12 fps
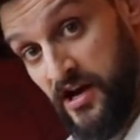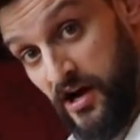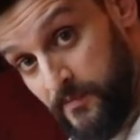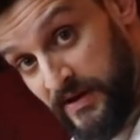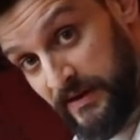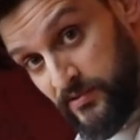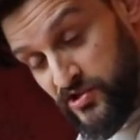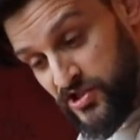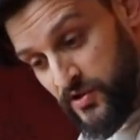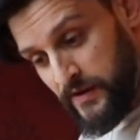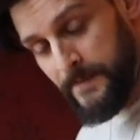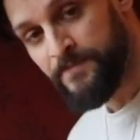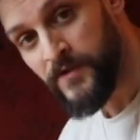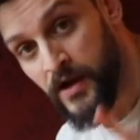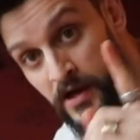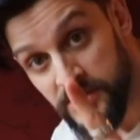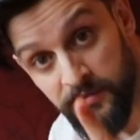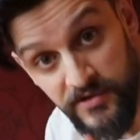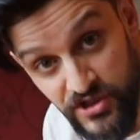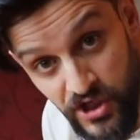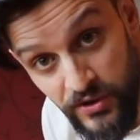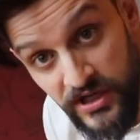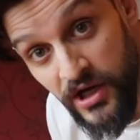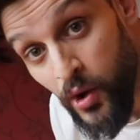and be able to do it. So I'm going to
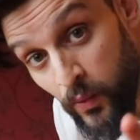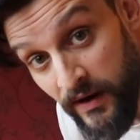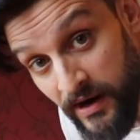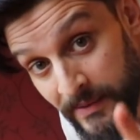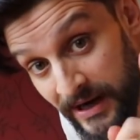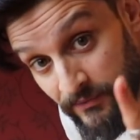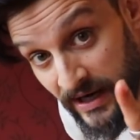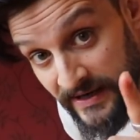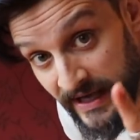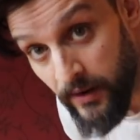show you where I'm at right